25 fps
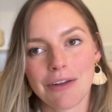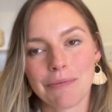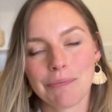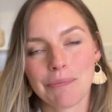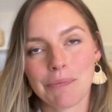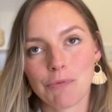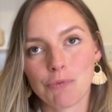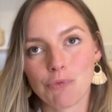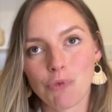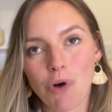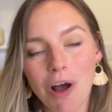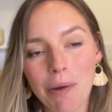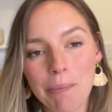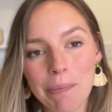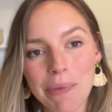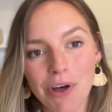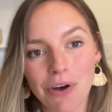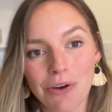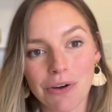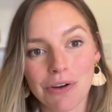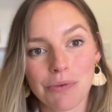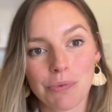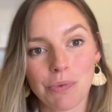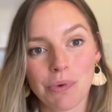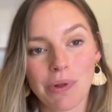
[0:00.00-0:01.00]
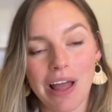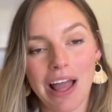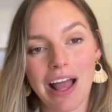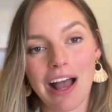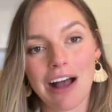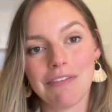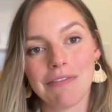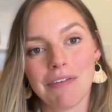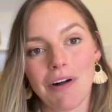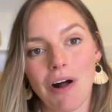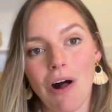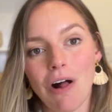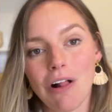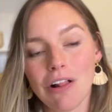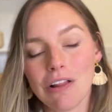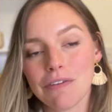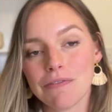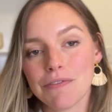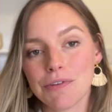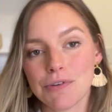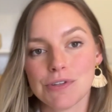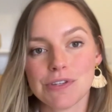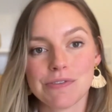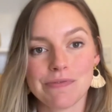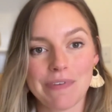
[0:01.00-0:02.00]
raw milk will have all of
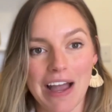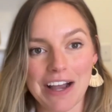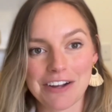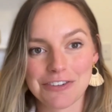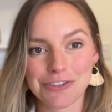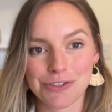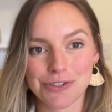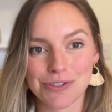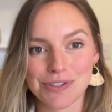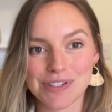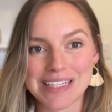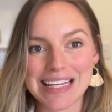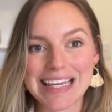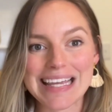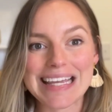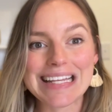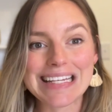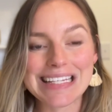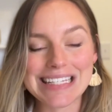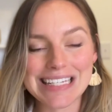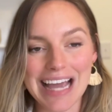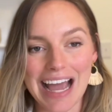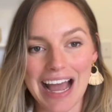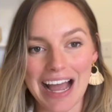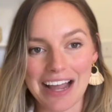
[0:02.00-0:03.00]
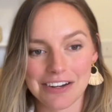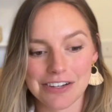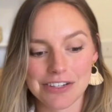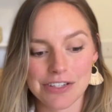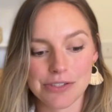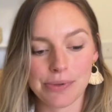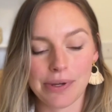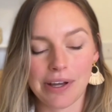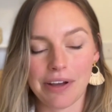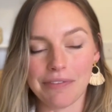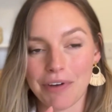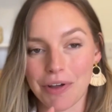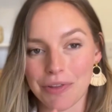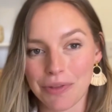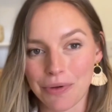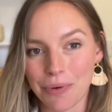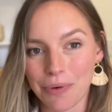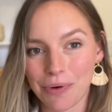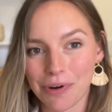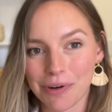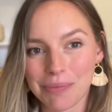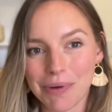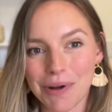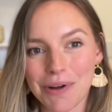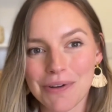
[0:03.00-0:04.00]
those factors intact. So you have all the
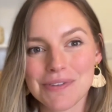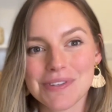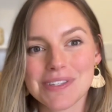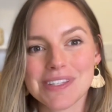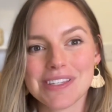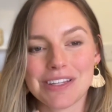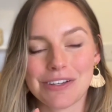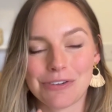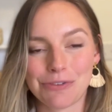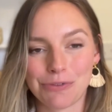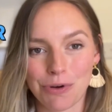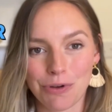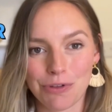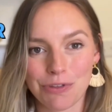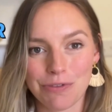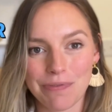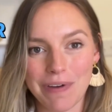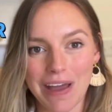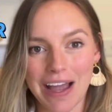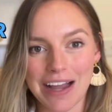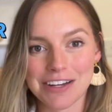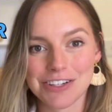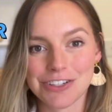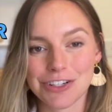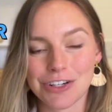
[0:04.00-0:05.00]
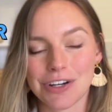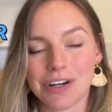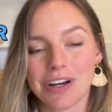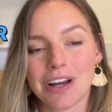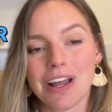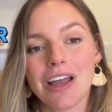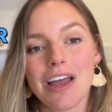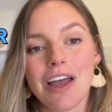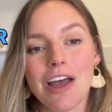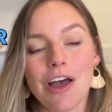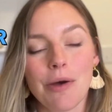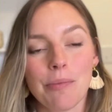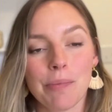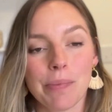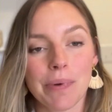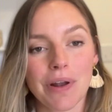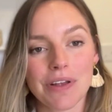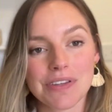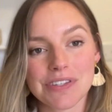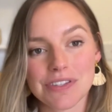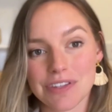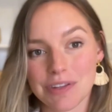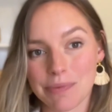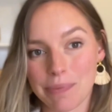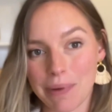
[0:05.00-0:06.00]
hormones, the growth factor, but
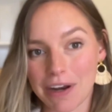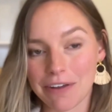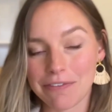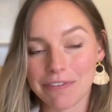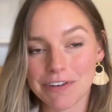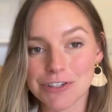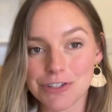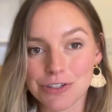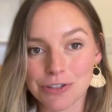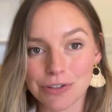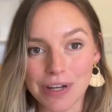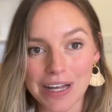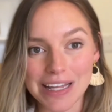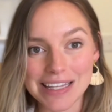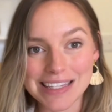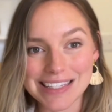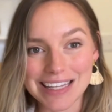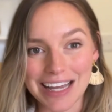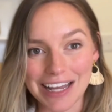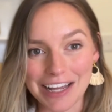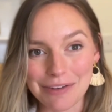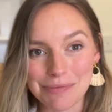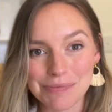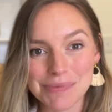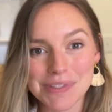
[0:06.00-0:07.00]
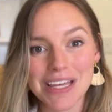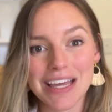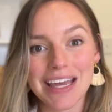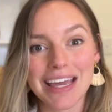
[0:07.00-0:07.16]
also the beneficial enzymes